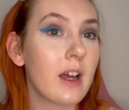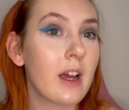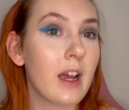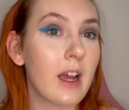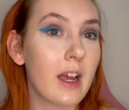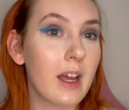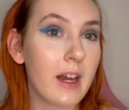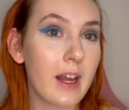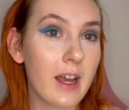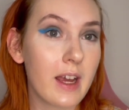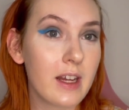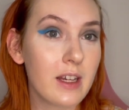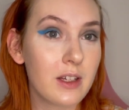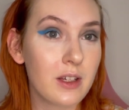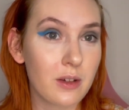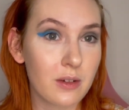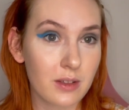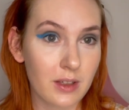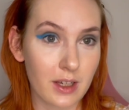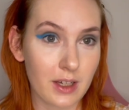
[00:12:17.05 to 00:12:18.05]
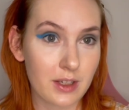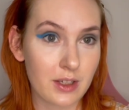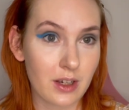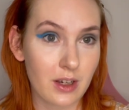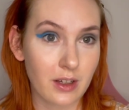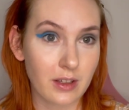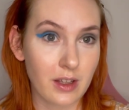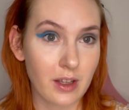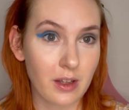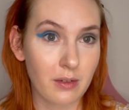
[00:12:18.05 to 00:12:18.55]
And I don't like
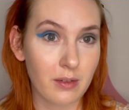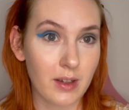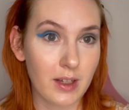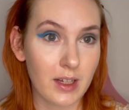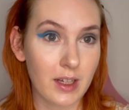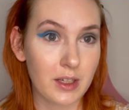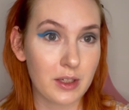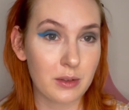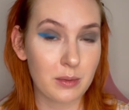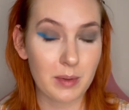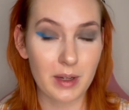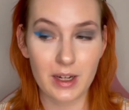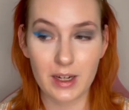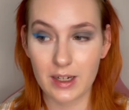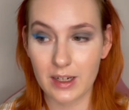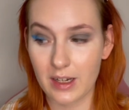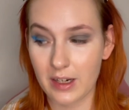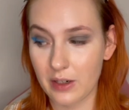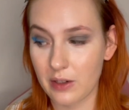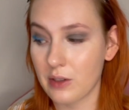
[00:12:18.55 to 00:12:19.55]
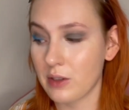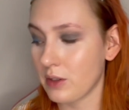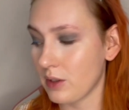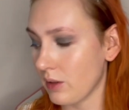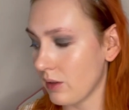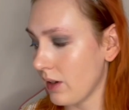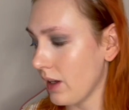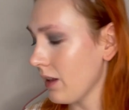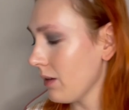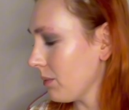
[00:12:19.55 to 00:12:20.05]
talking while I do my eyeliner,
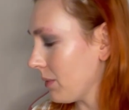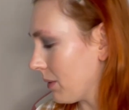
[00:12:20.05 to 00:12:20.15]
so I'll be